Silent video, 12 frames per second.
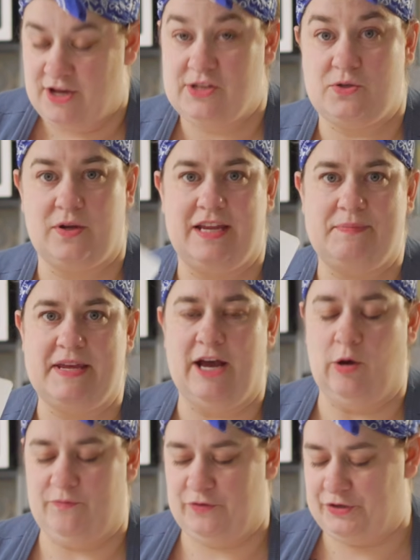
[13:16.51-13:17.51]
so it can be
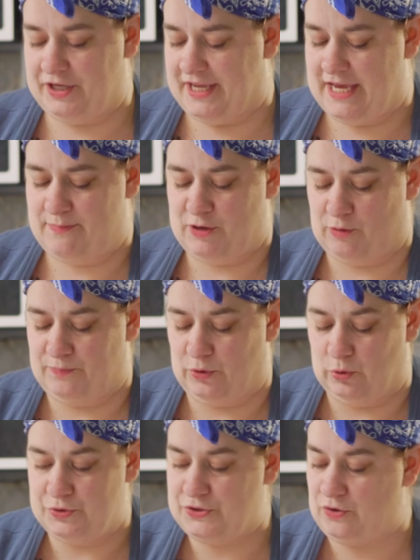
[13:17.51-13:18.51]
helpful to keep your
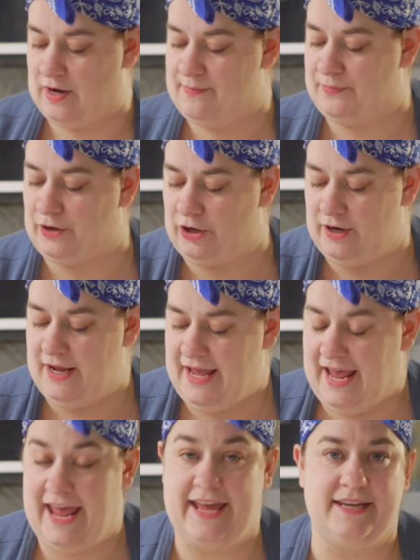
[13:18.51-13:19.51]
bowl scraper
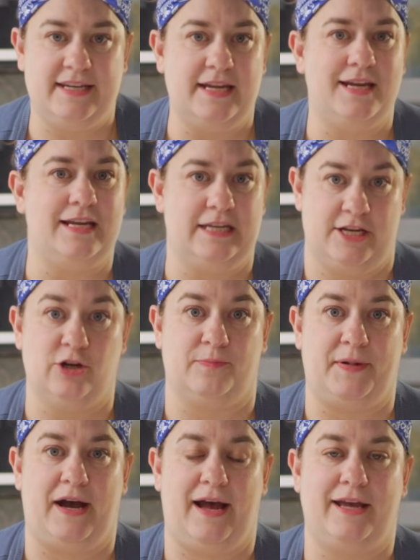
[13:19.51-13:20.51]
handy
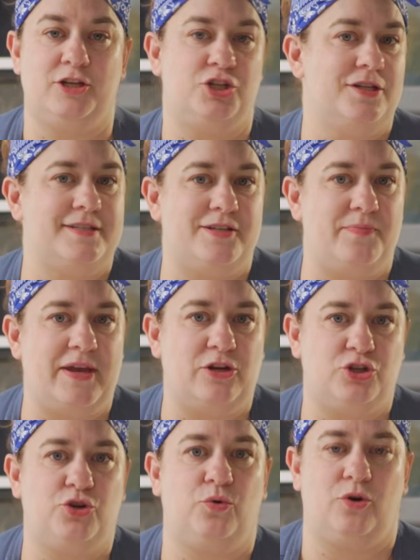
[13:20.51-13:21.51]
nearby just to make
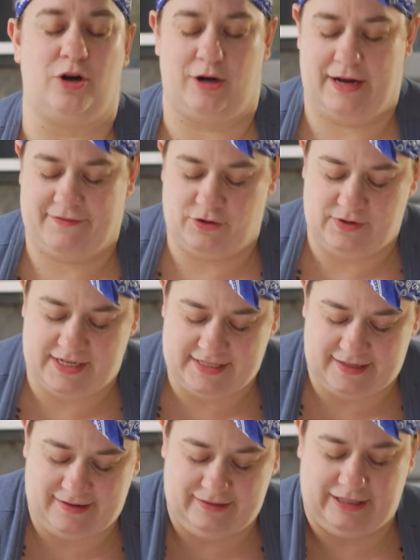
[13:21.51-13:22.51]
sure if you need
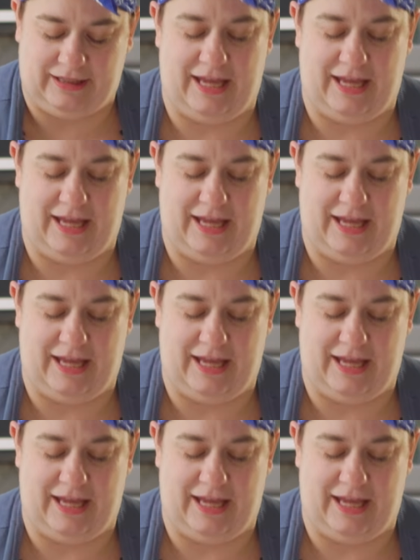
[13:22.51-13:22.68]
a little